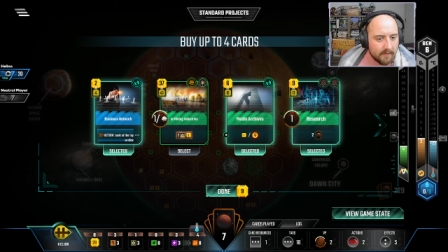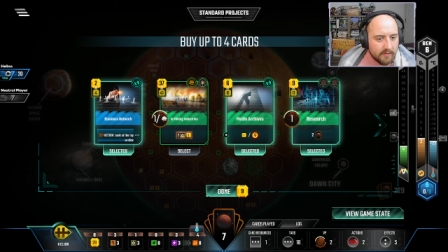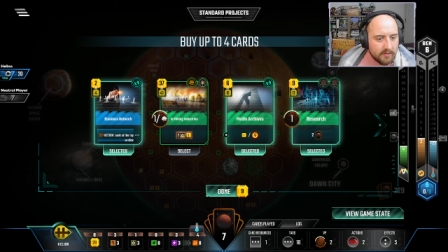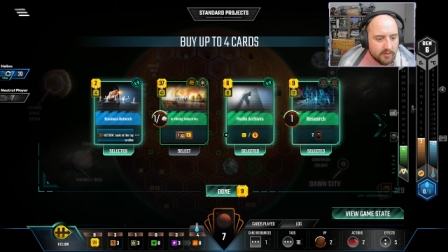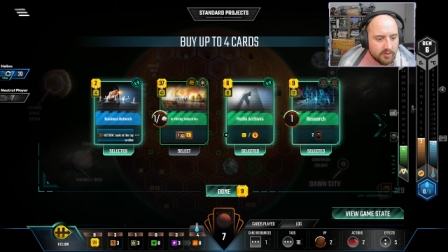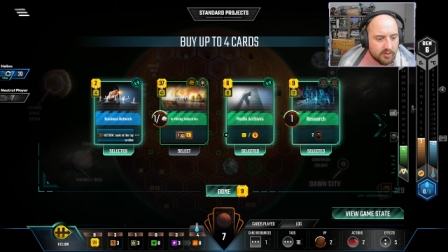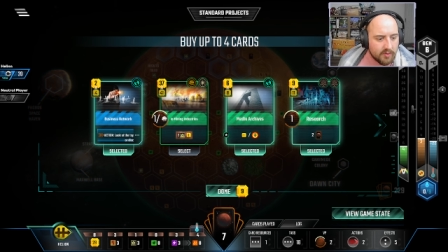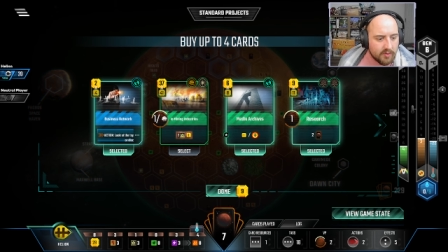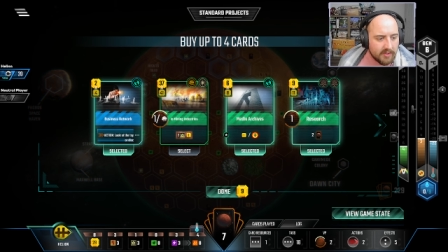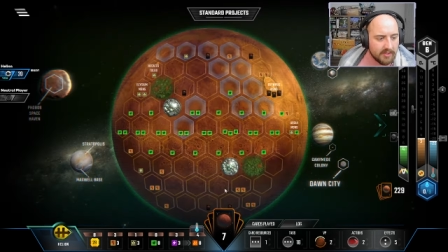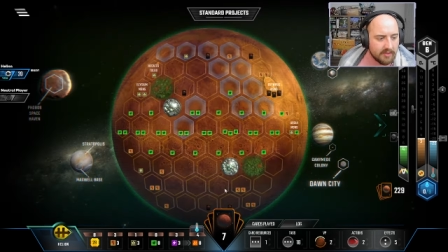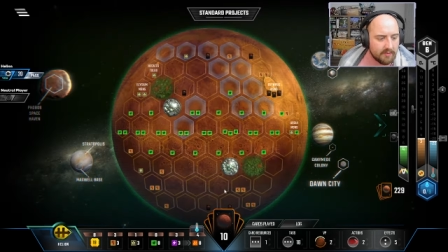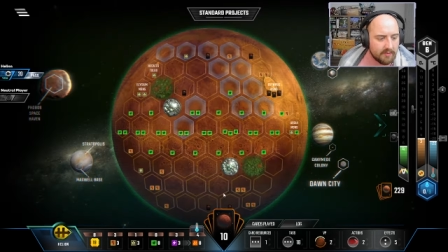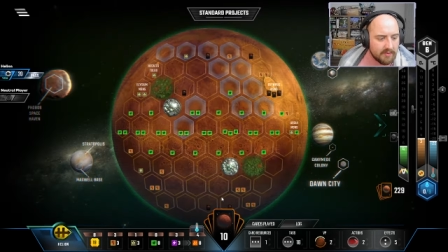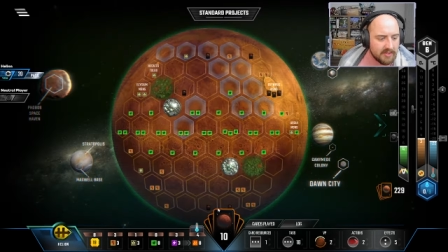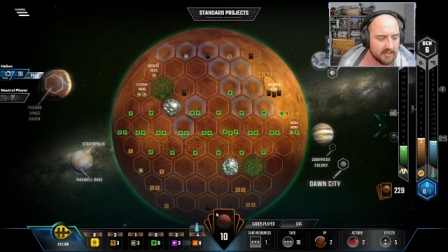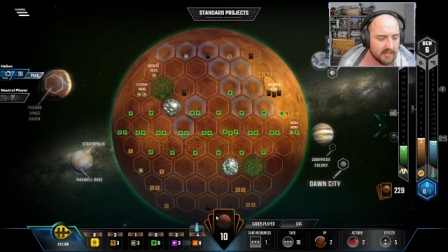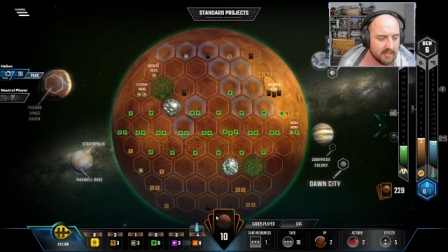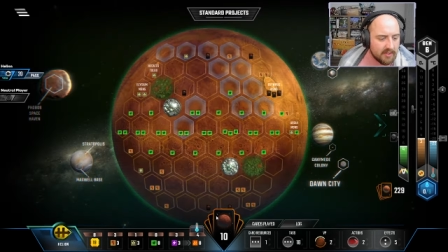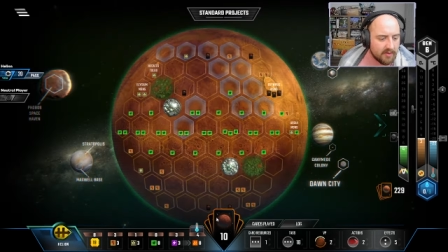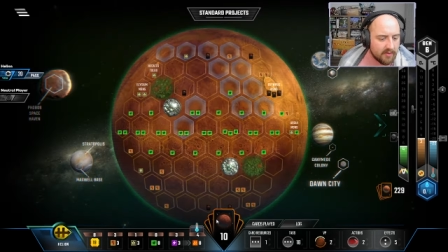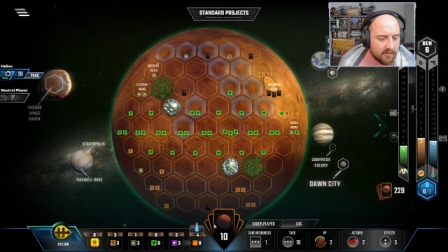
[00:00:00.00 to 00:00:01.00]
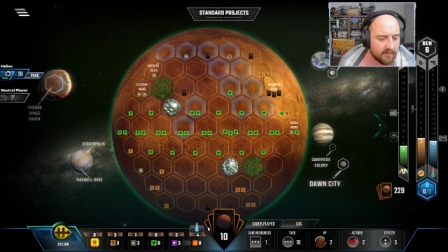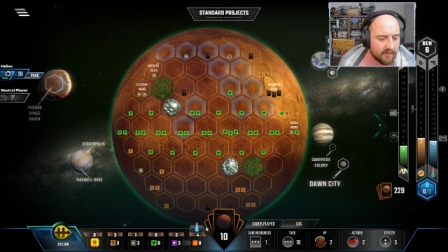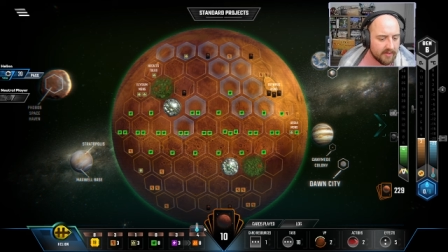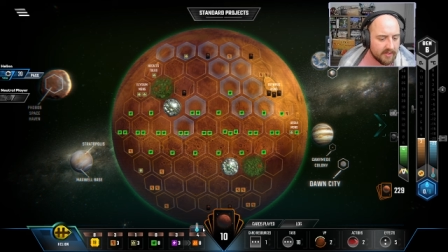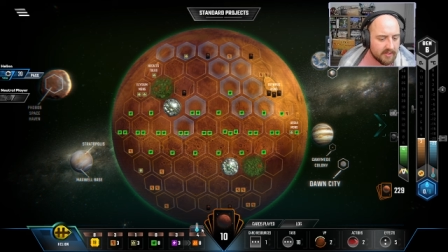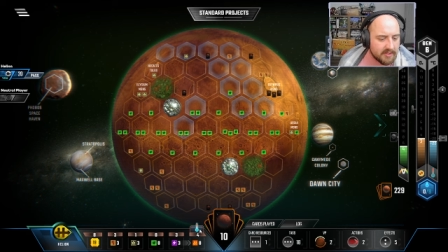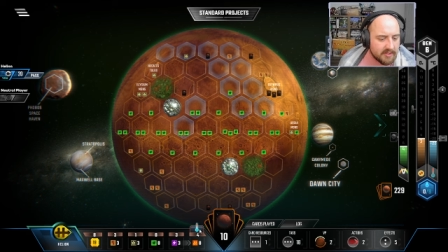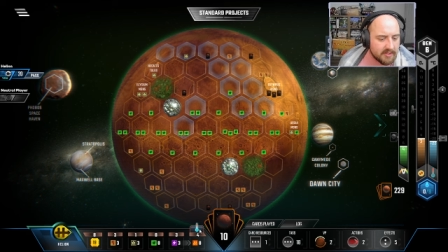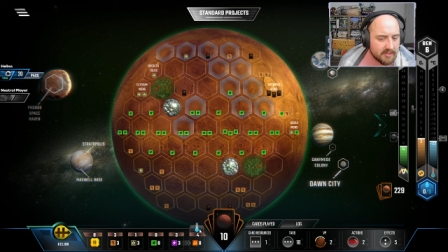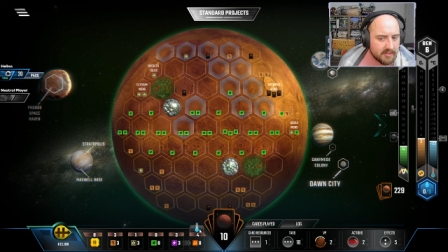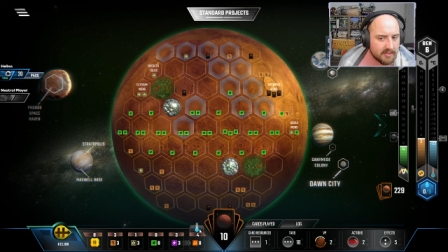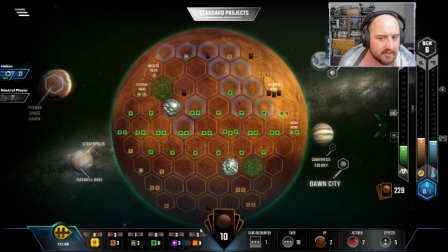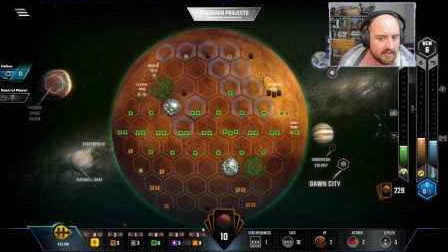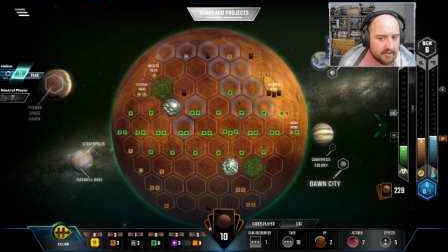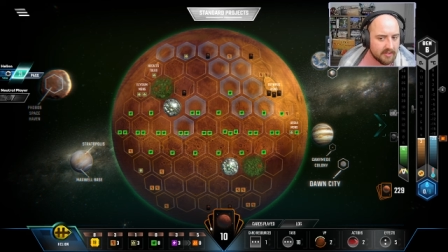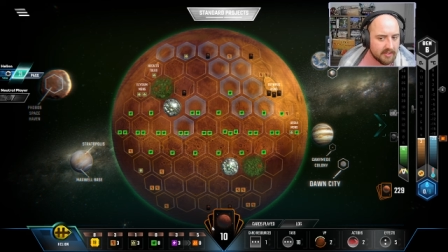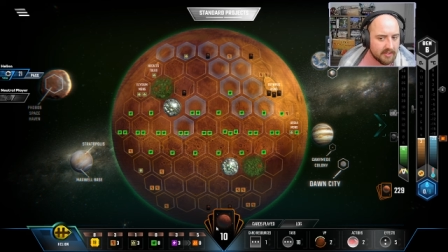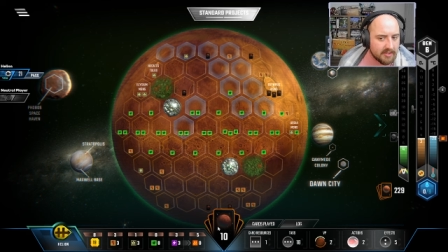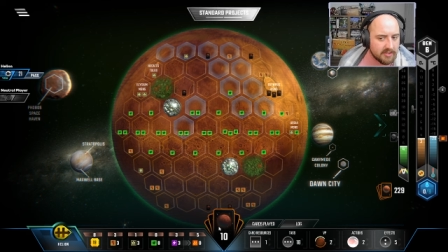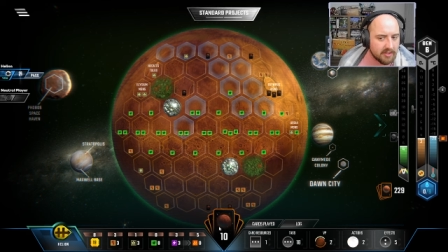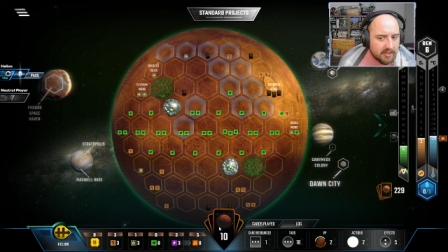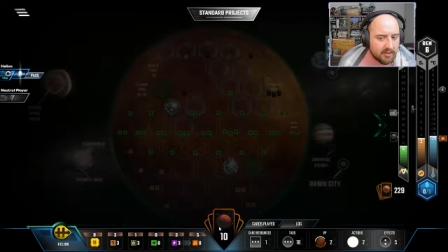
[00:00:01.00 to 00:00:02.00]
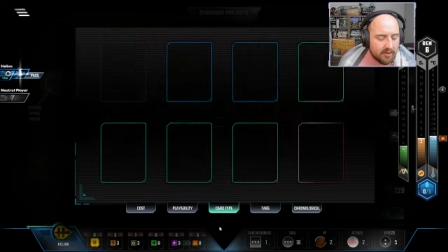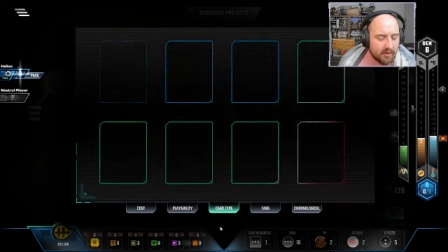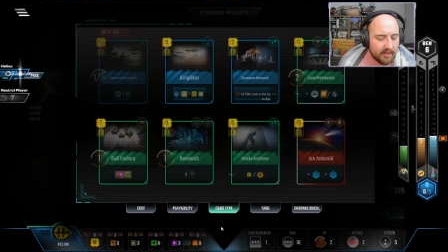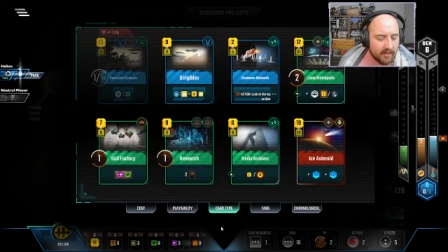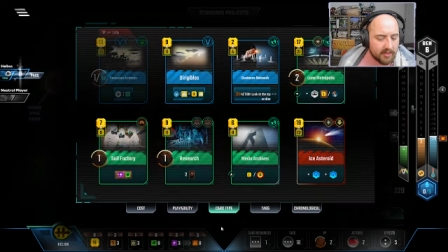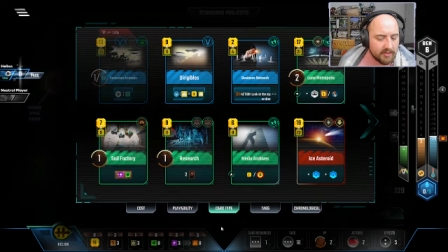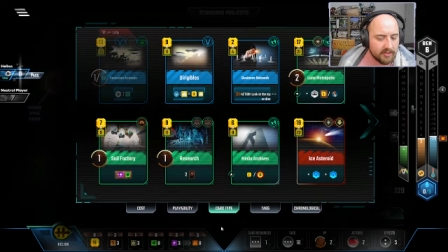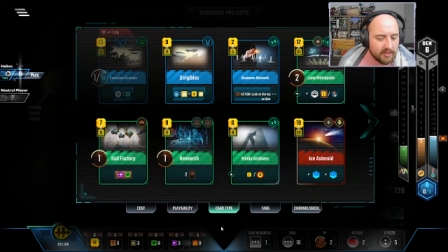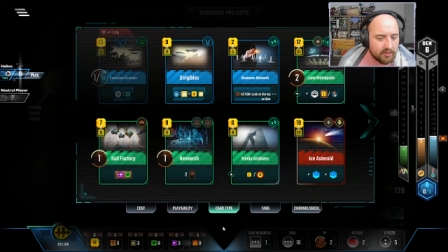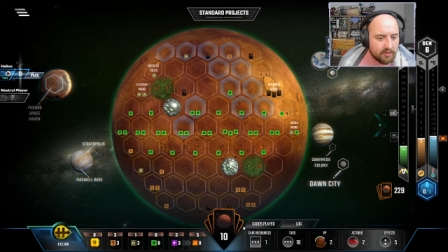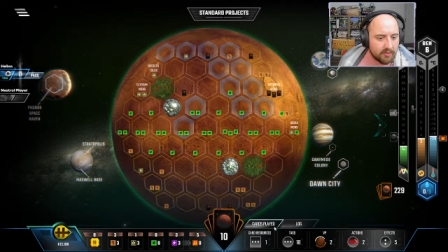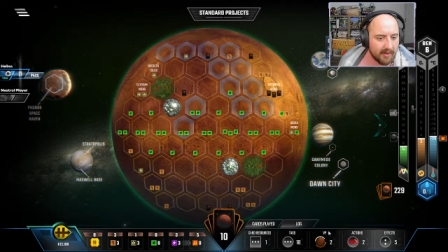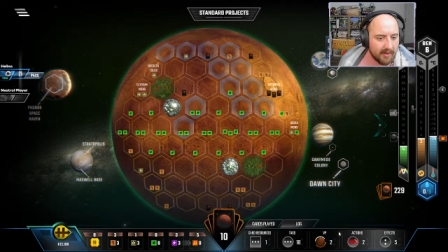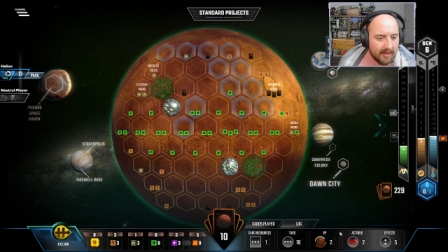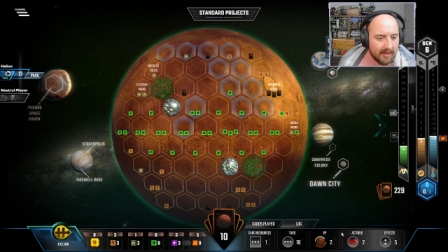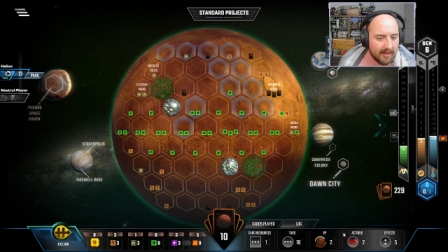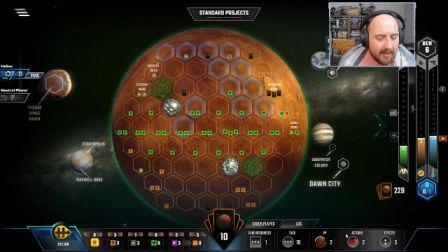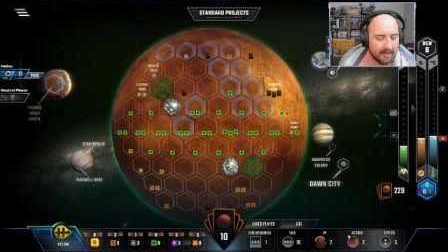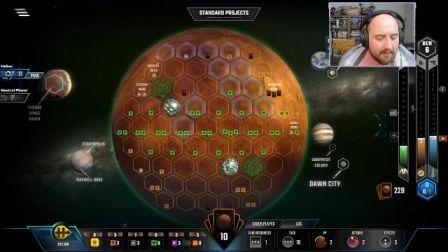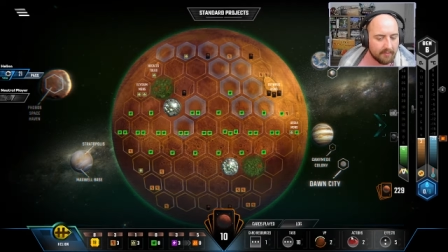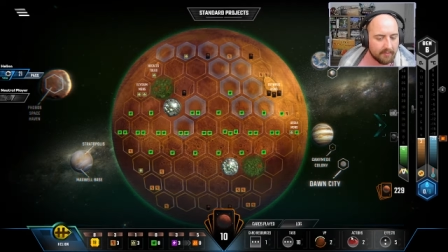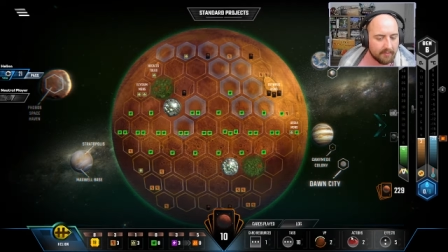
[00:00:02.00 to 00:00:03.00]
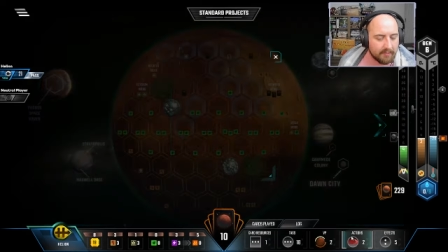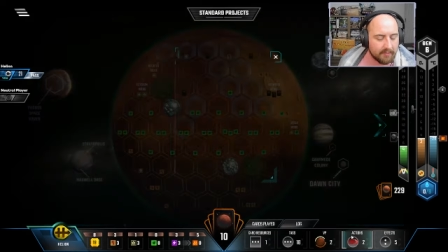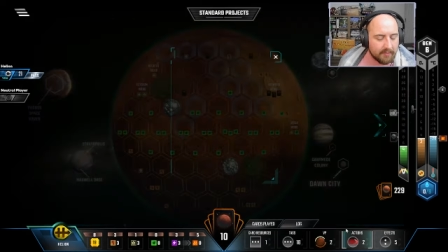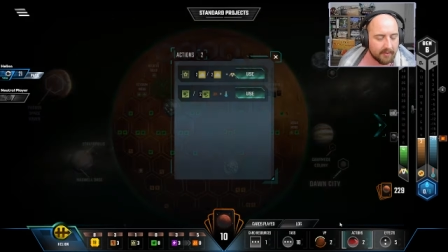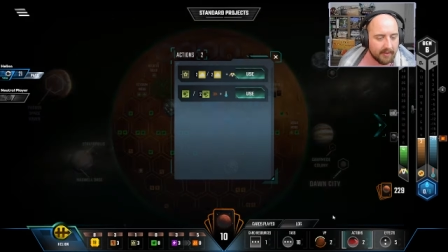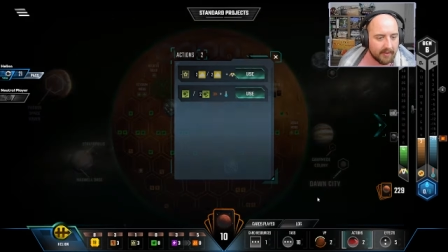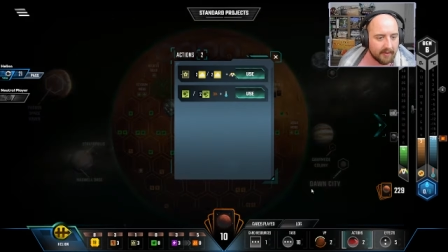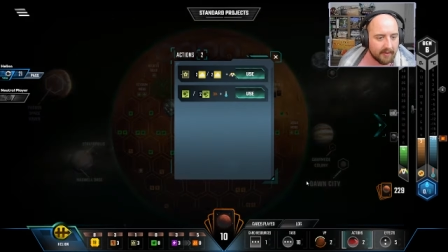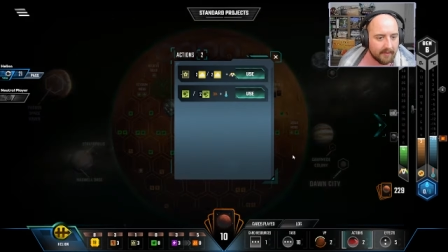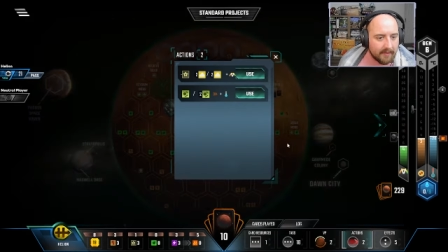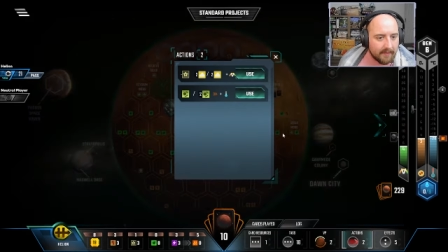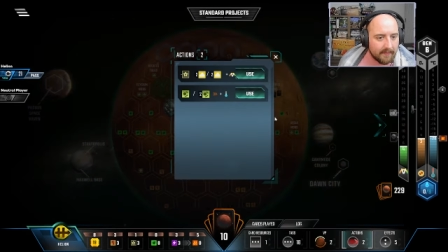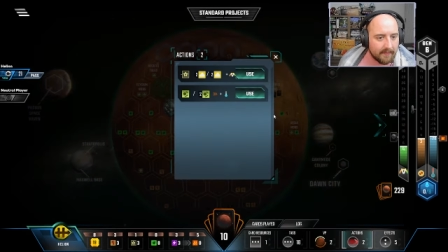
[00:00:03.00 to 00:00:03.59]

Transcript: So I think we take all this. It's a lot to grab, but